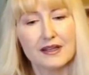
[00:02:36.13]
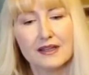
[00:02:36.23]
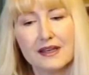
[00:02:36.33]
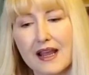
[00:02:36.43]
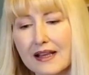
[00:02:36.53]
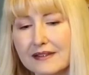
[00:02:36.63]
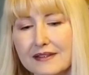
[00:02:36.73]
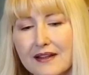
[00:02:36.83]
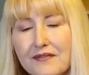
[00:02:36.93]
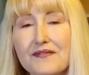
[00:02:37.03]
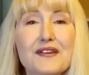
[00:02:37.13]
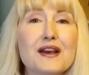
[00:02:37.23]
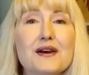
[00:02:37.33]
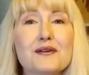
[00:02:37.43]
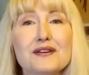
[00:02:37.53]
Next I
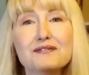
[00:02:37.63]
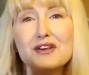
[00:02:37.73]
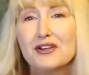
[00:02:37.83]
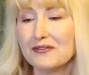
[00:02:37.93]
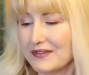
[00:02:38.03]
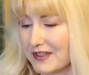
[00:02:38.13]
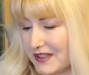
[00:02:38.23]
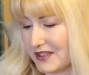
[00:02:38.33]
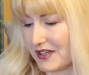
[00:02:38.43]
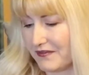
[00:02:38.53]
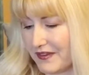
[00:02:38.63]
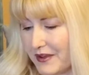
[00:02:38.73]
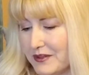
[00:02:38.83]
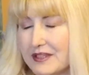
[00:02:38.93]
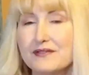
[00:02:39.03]
found, Value Village, I
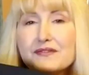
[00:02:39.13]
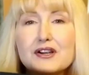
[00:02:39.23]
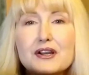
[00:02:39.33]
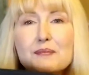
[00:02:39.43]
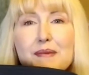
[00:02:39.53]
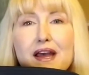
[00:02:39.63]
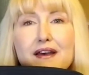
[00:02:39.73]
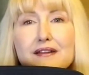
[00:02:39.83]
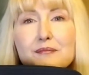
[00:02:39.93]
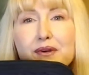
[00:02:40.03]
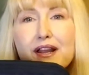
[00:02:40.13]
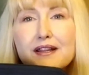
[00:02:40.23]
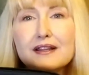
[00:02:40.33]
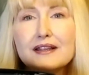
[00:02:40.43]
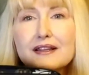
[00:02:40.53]
found this Vera Bad
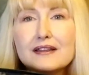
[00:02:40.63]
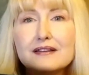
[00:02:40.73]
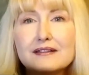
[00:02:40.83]
Bradley